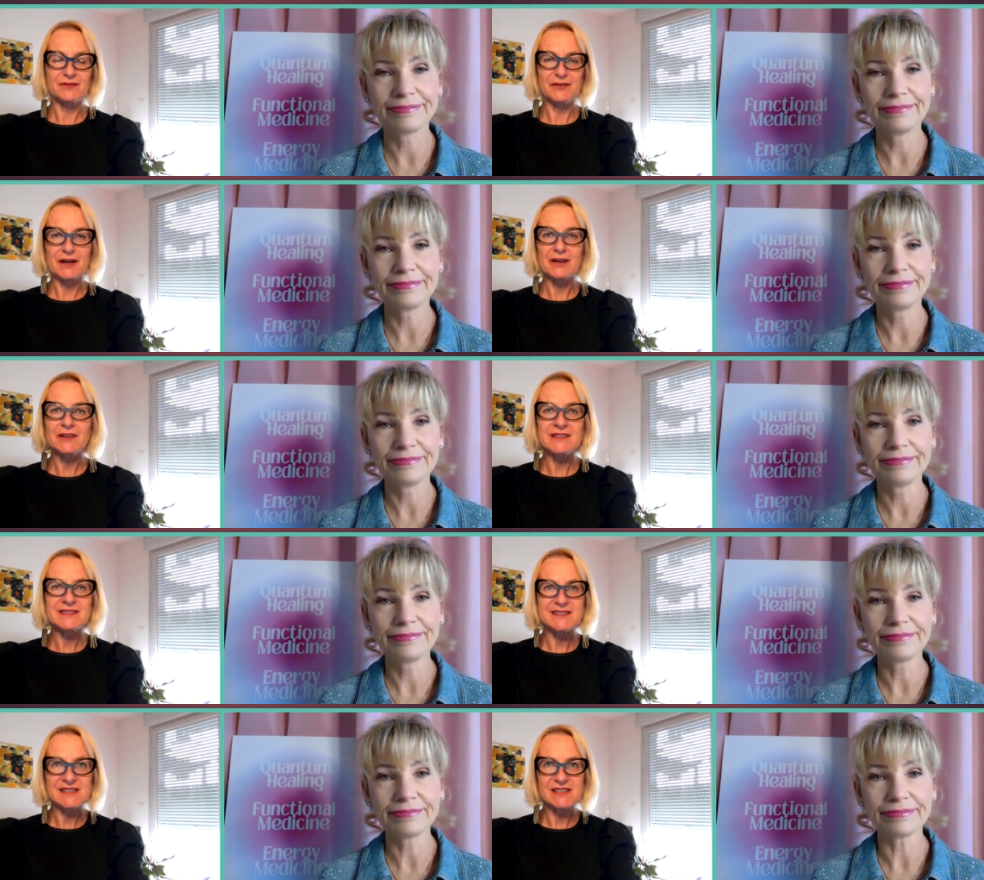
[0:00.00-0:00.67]
Speaker 1: very
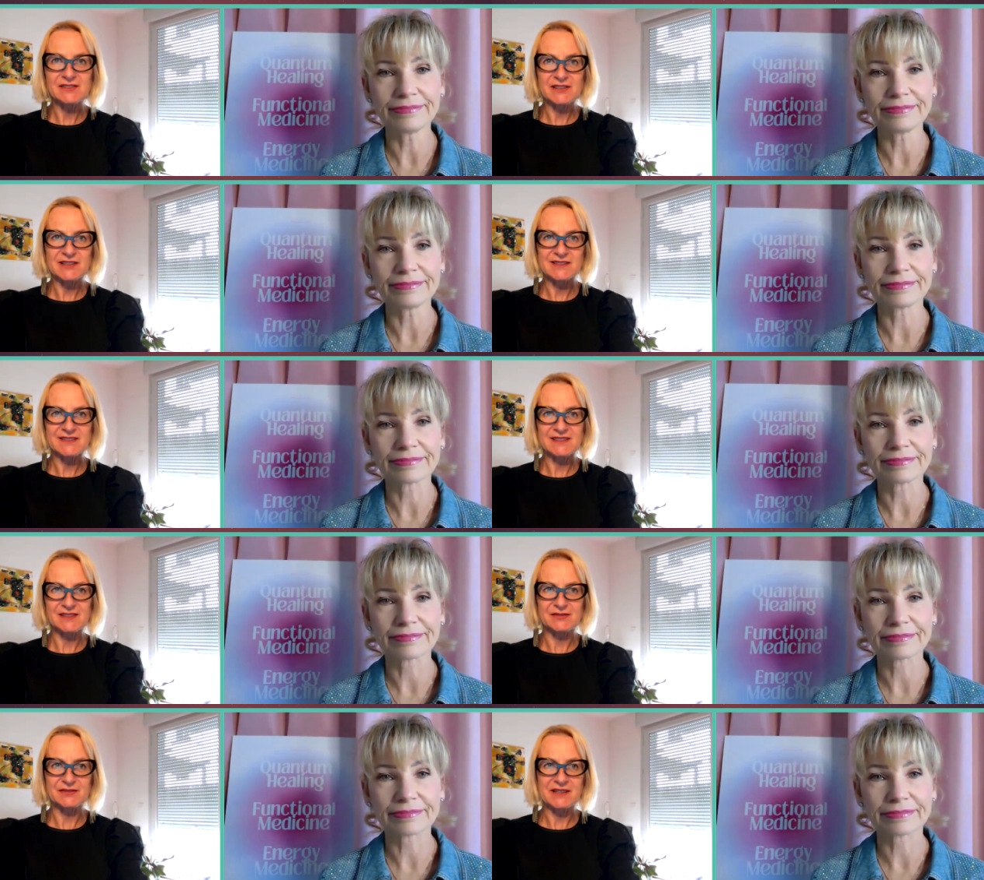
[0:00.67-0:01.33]
serious
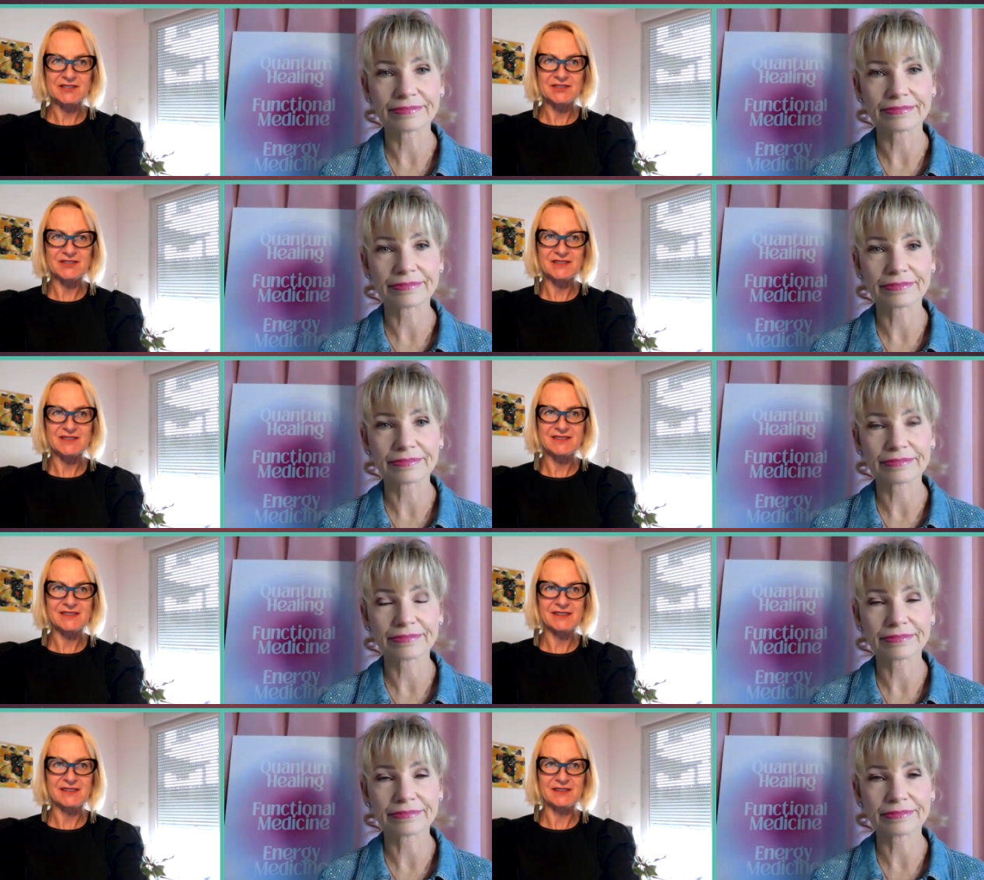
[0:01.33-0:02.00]

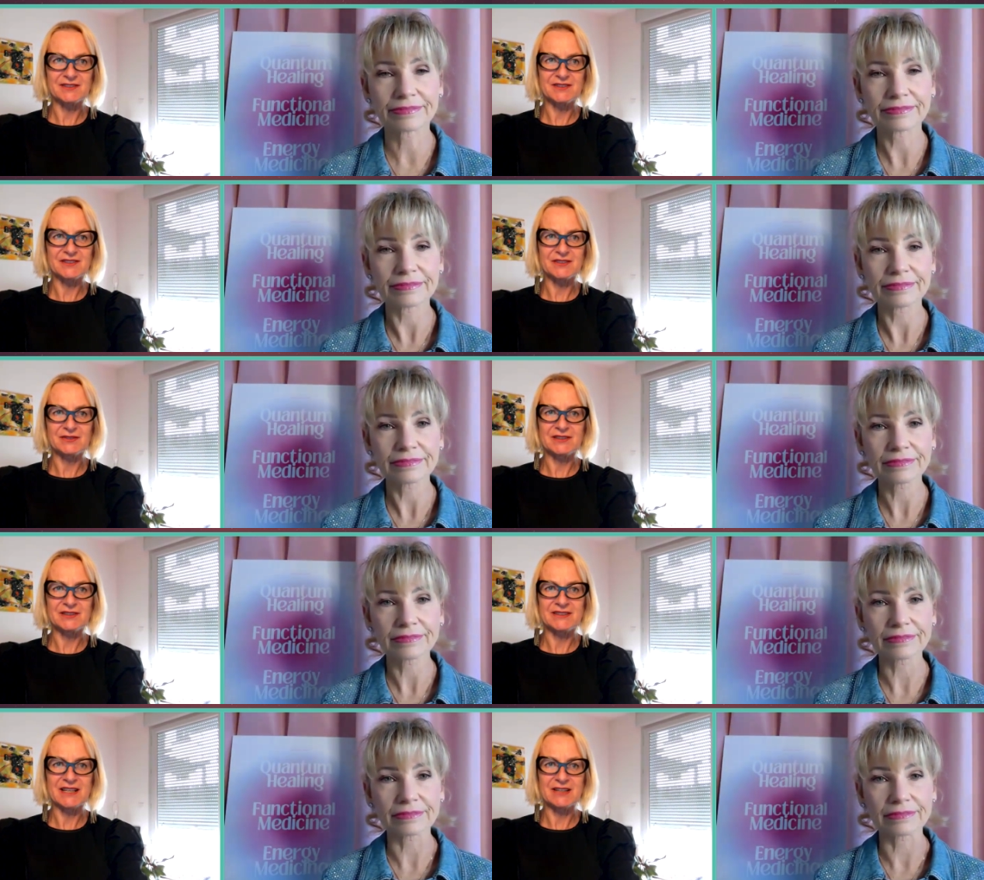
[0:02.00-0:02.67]
situations there. So
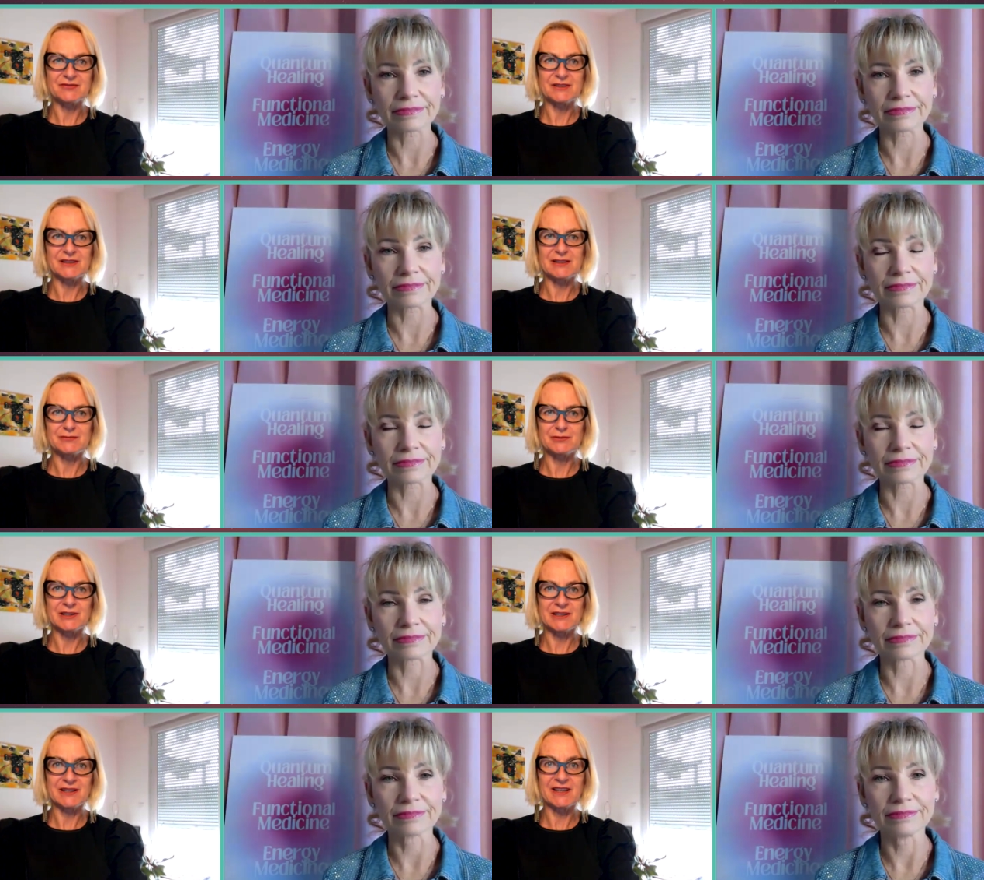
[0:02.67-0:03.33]
you definitely
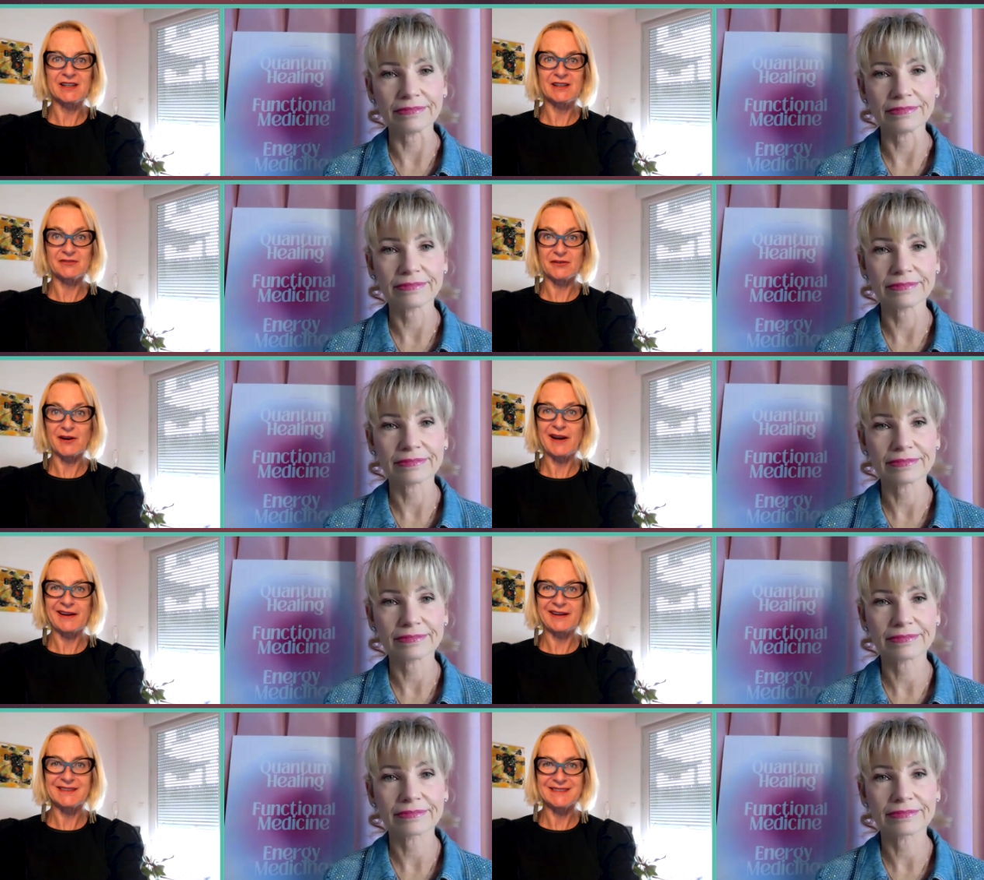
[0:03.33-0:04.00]
want to get it
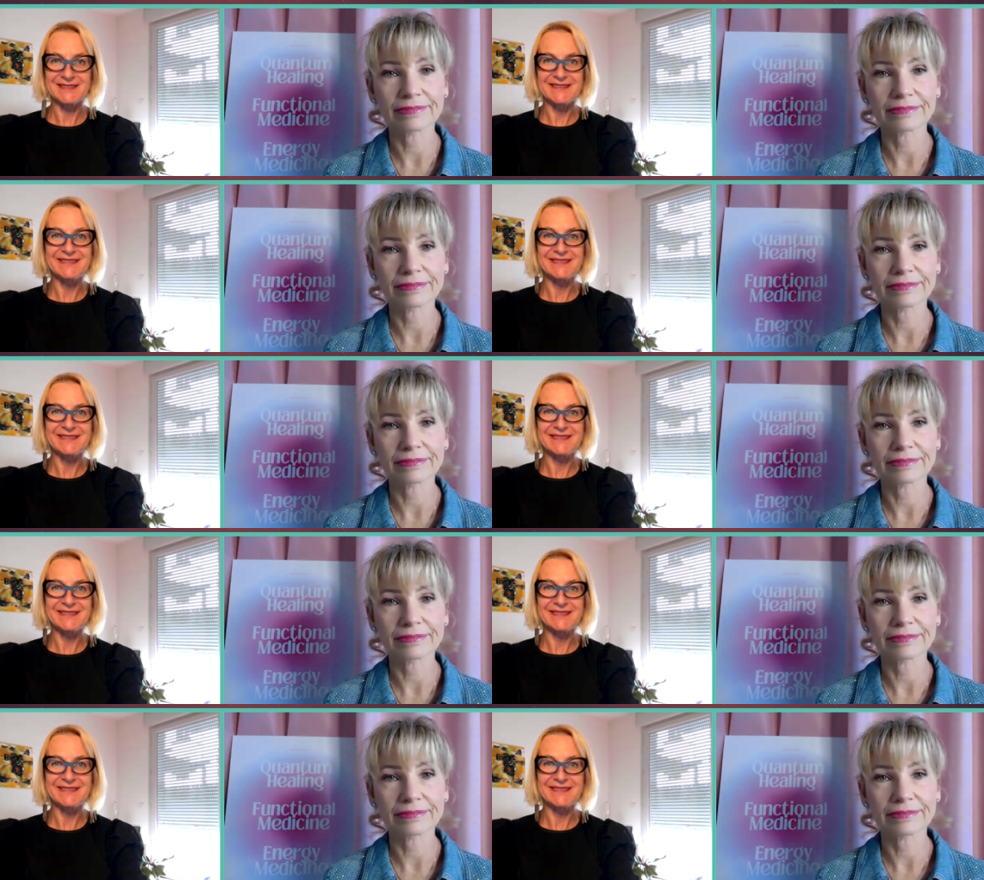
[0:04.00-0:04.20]
right.